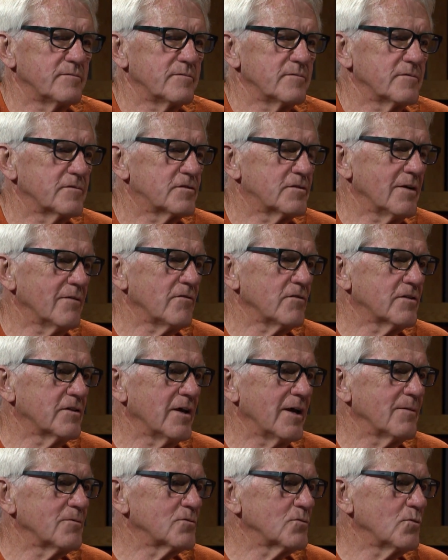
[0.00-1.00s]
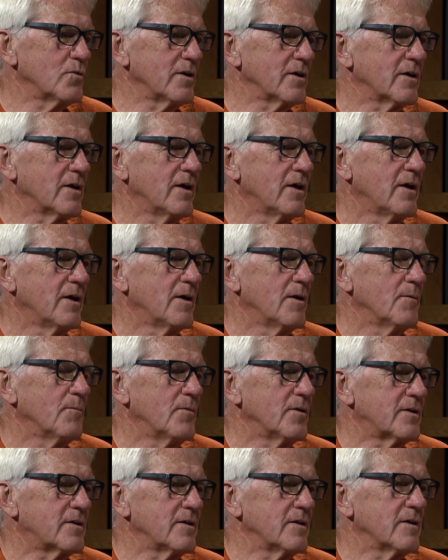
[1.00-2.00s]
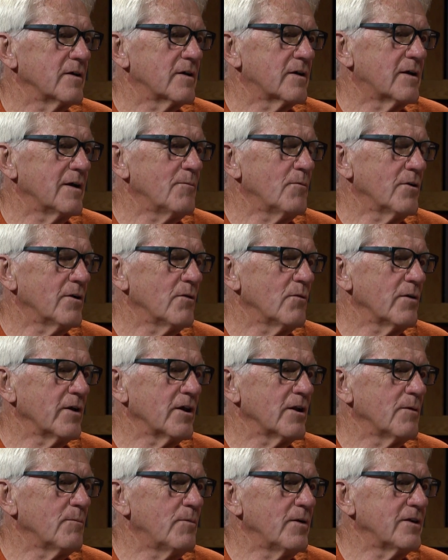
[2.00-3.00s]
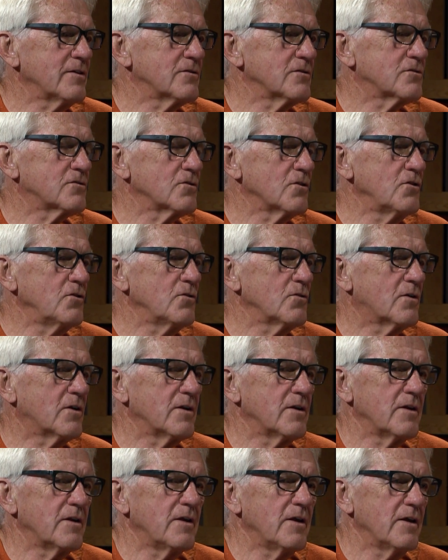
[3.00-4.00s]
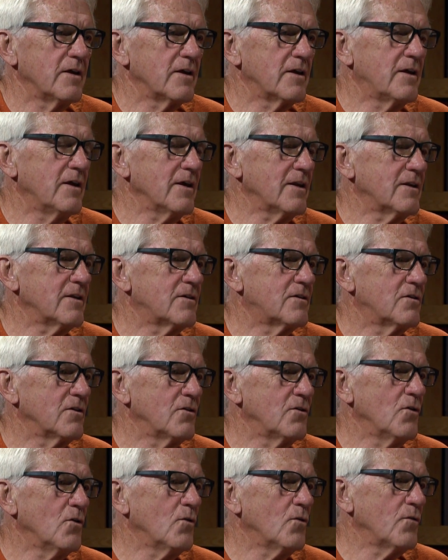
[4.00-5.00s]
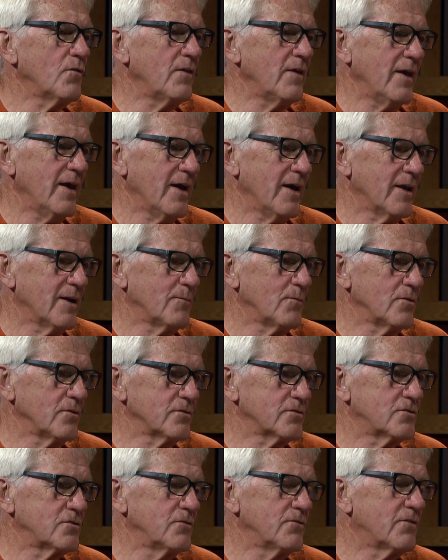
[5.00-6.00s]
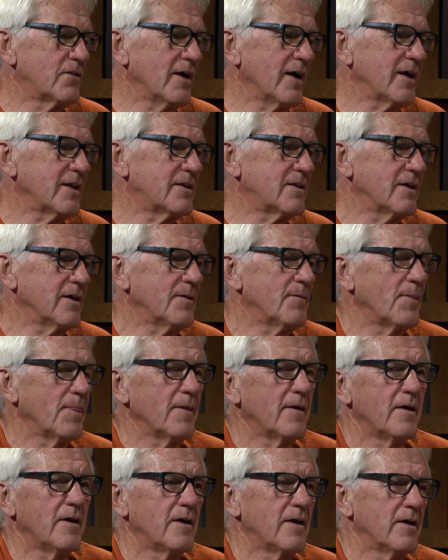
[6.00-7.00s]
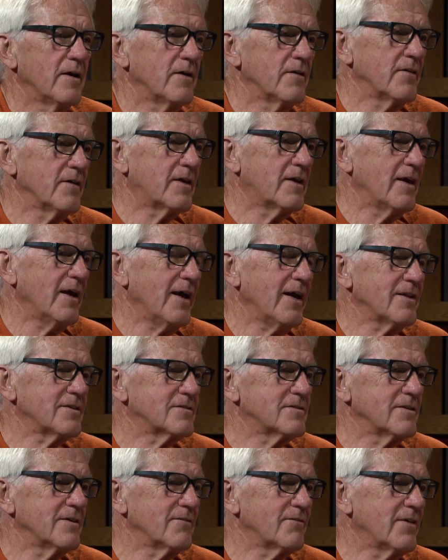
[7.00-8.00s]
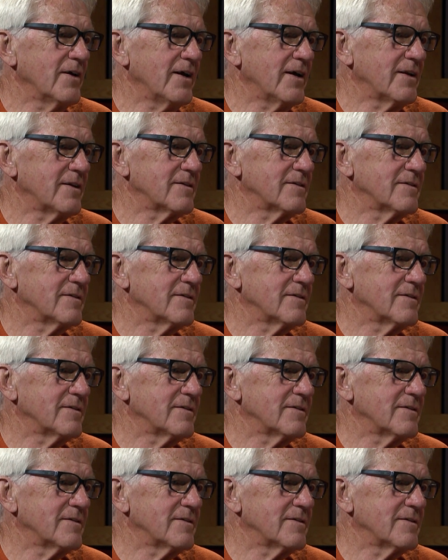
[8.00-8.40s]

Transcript: several times a week. But come on a regular basis so you can get to know the animals. You've got to, on the cats, they've got